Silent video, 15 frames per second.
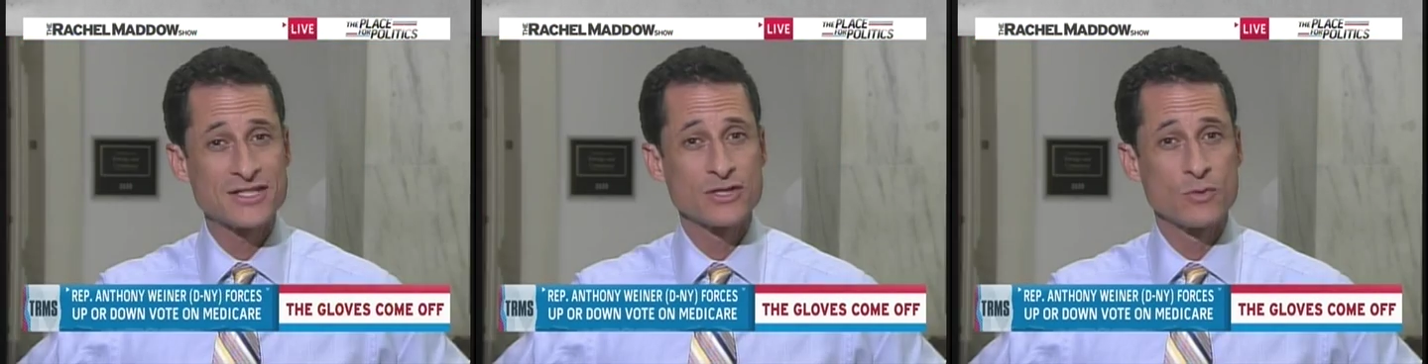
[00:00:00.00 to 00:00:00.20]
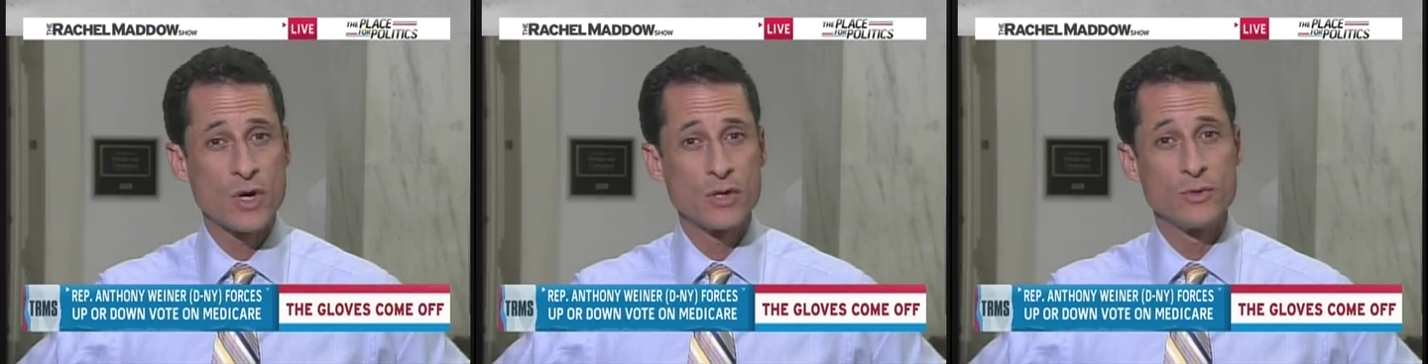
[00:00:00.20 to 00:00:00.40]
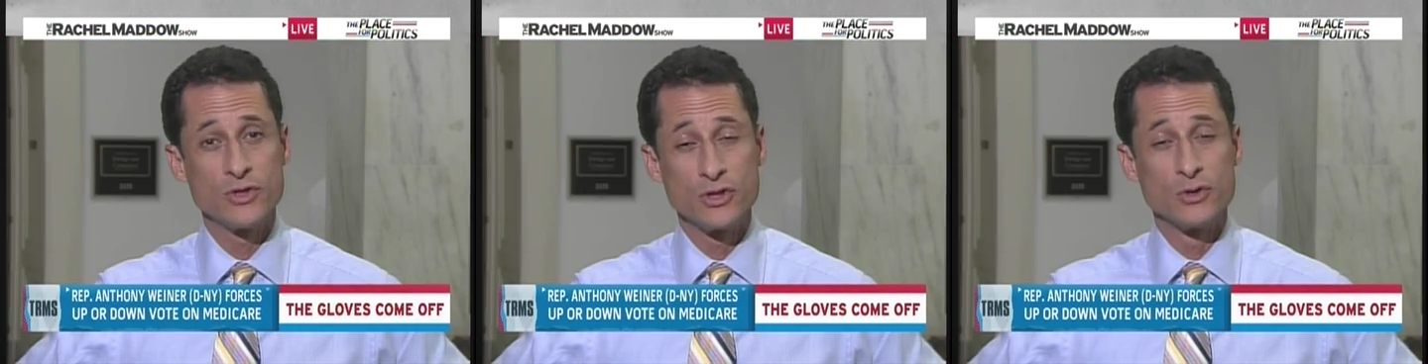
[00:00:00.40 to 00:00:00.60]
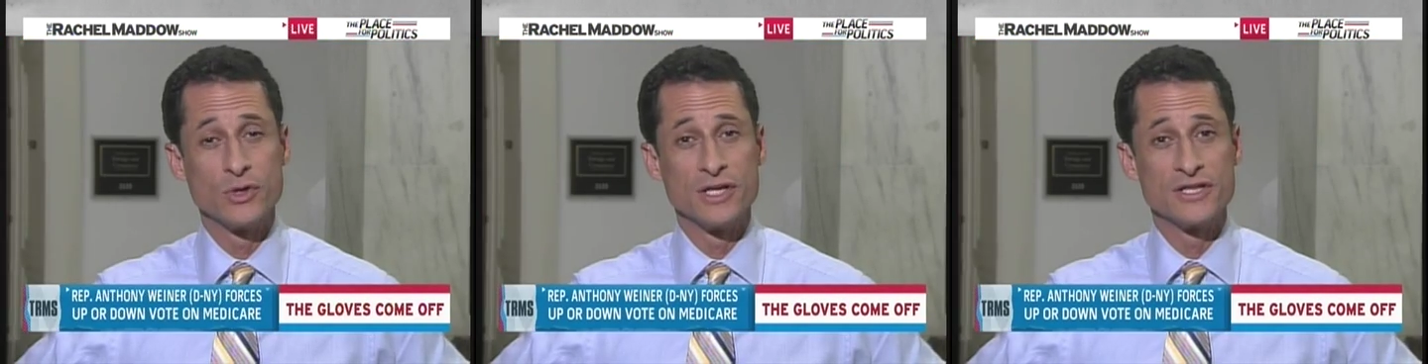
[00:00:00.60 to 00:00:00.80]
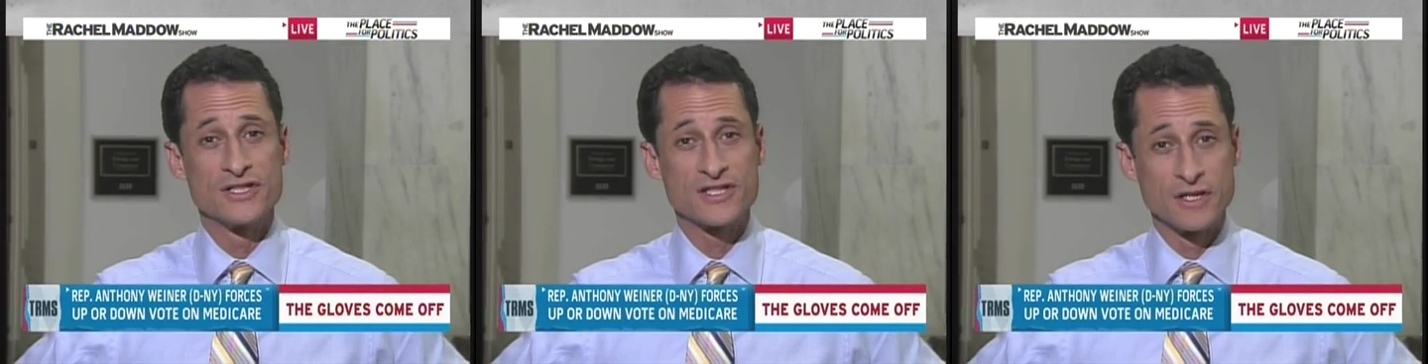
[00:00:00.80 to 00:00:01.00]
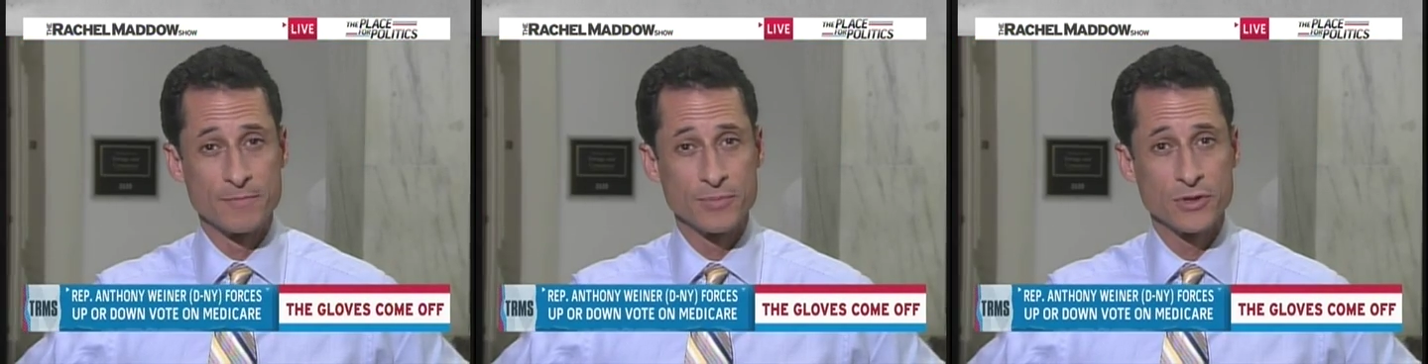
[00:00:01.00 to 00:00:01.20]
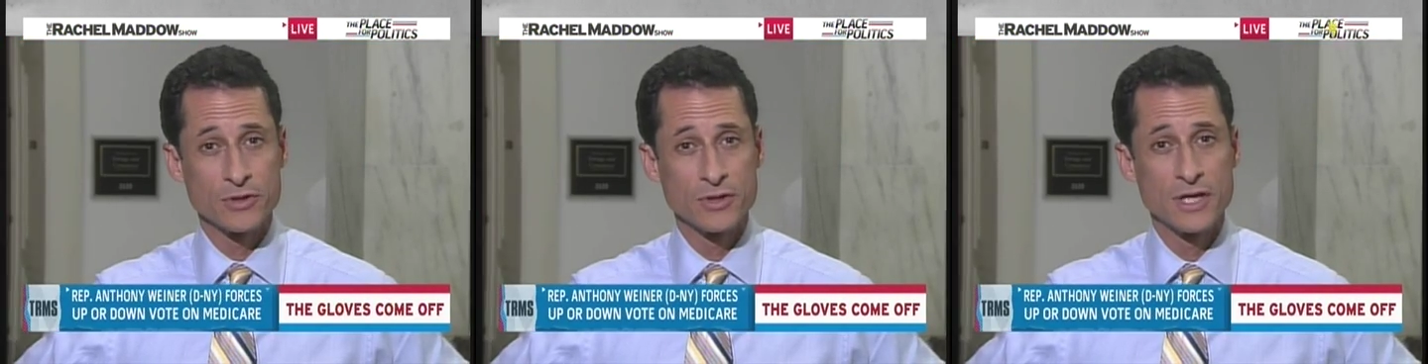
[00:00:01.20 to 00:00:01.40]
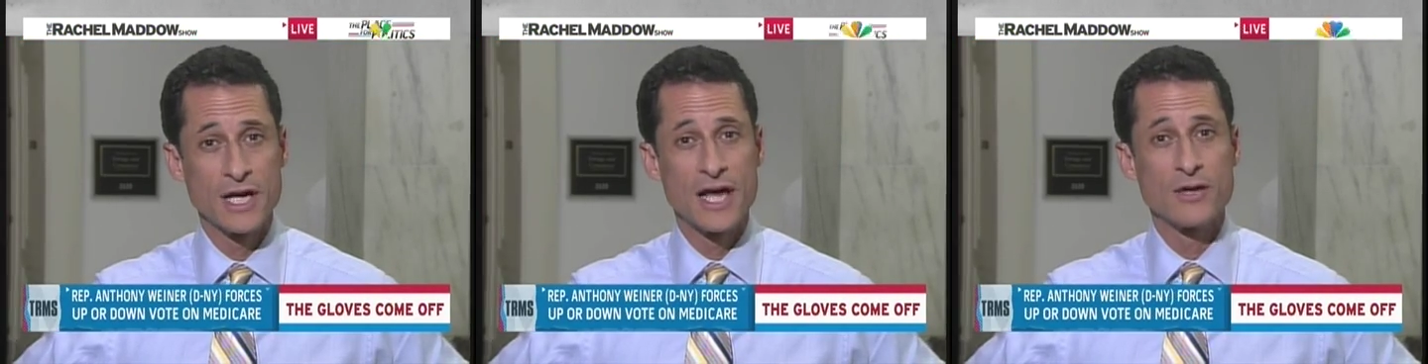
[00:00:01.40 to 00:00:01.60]
the way we do it. It's
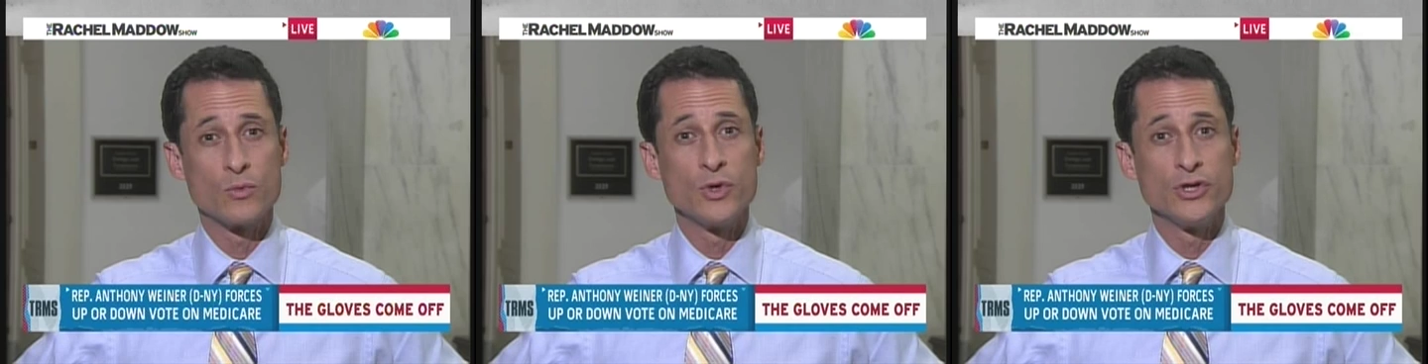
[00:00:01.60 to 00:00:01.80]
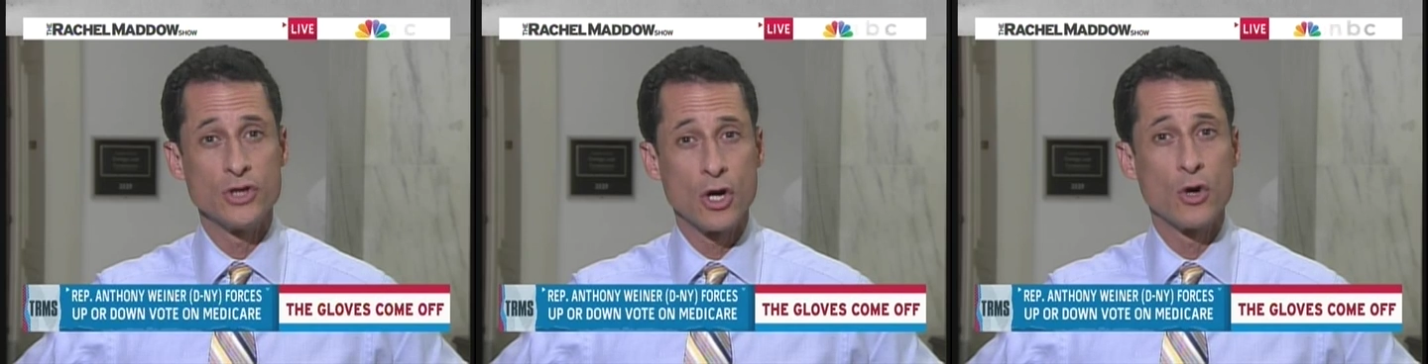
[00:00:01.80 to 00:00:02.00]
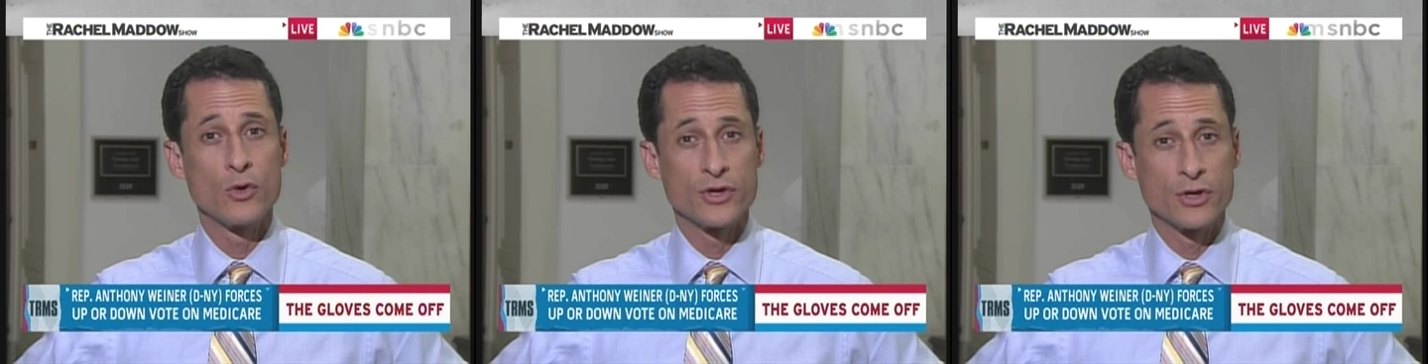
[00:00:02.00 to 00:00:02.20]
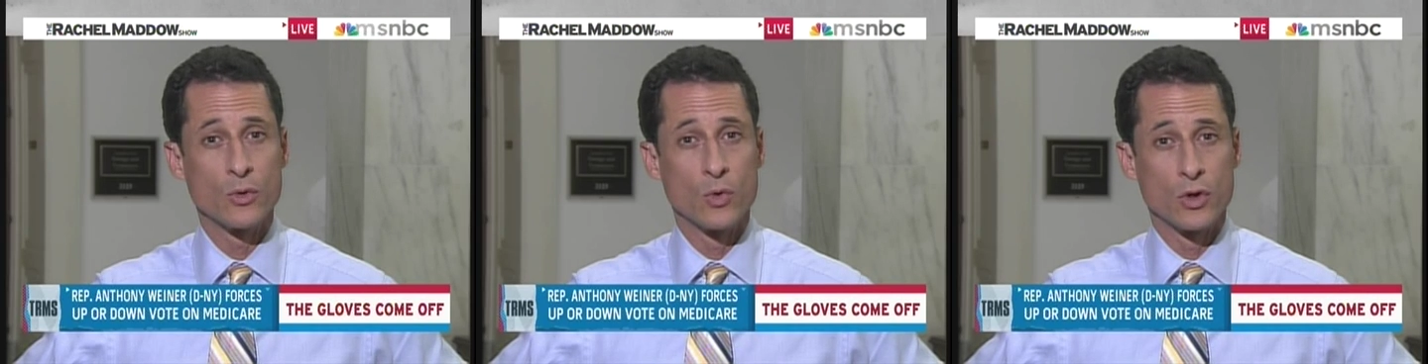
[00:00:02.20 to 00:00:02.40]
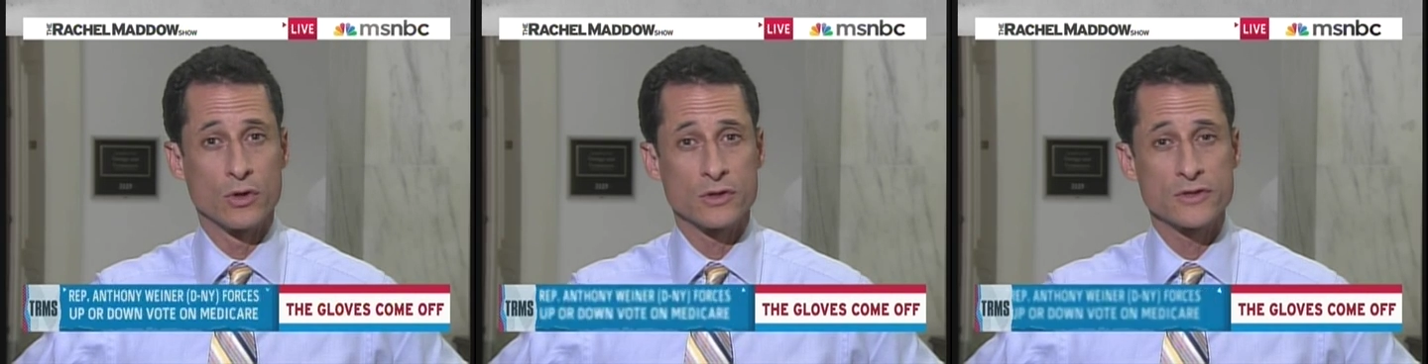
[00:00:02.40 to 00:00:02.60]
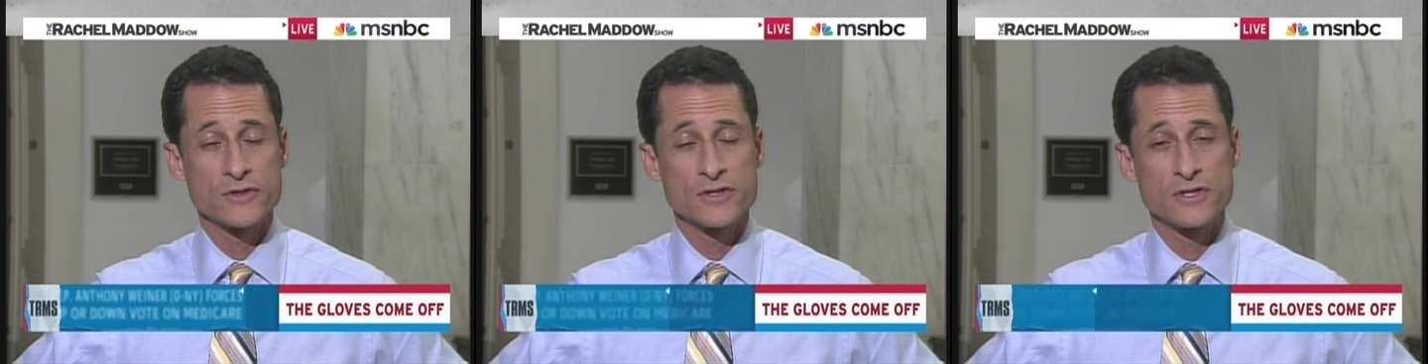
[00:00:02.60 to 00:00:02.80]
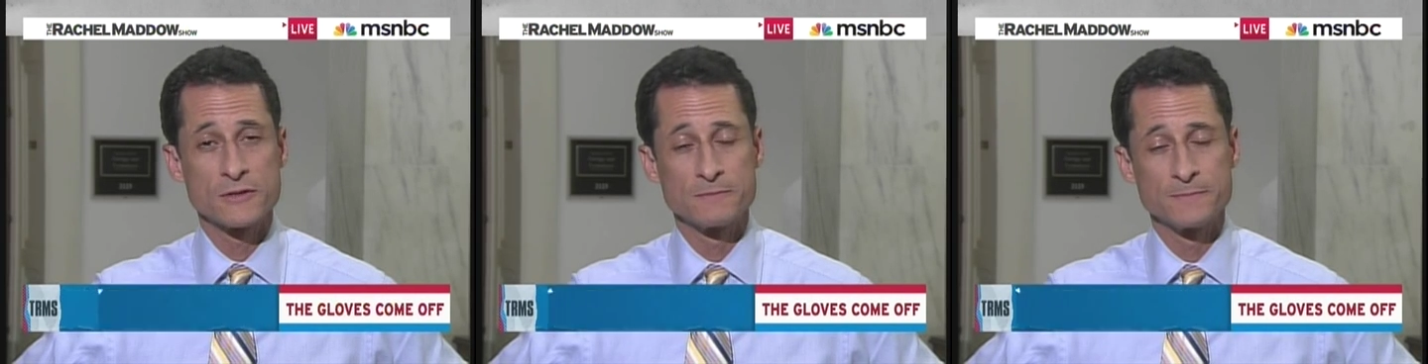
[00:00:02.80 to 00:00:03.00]
simpler, and we know that it works.